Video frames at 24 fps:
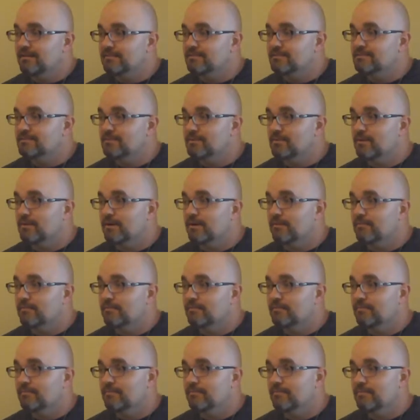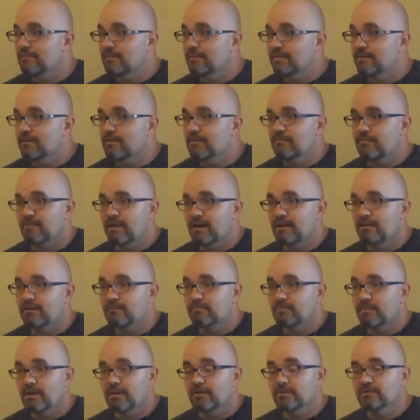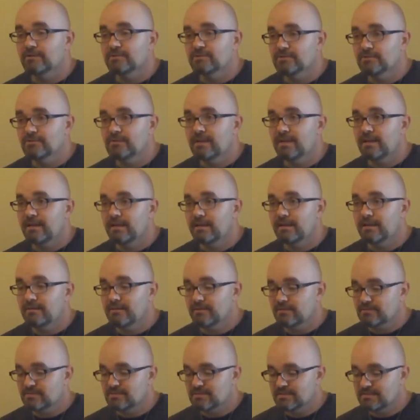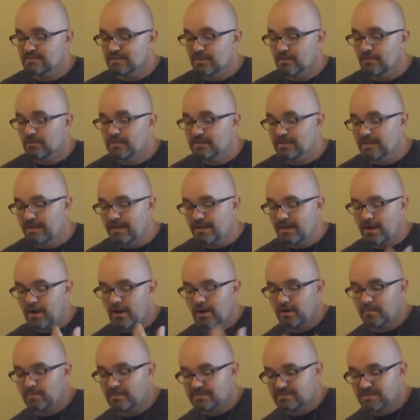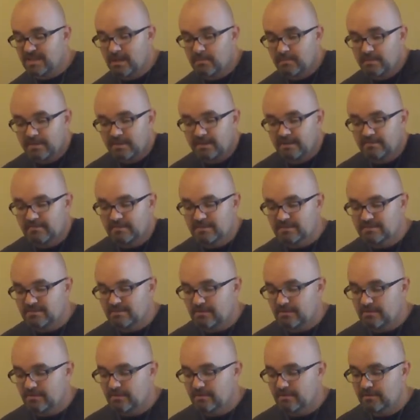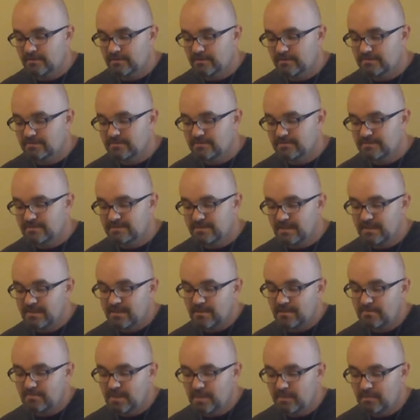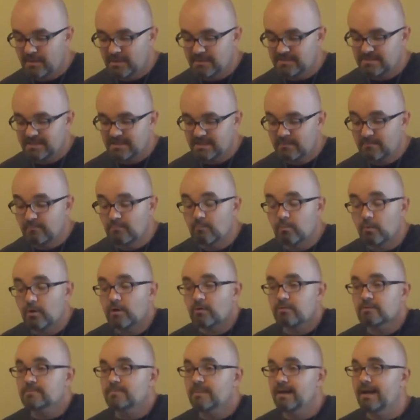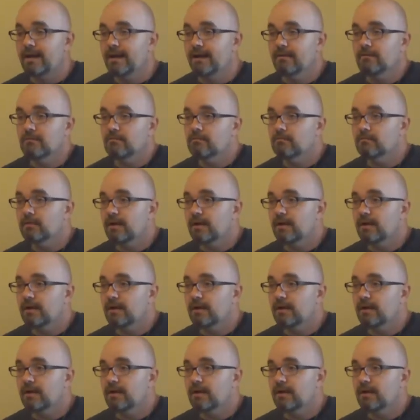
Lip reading: So I vowed I'm not going to do that again. Because not only did I not honor my Sabbath, I dishonored the second commandment. I was like, work was my idol.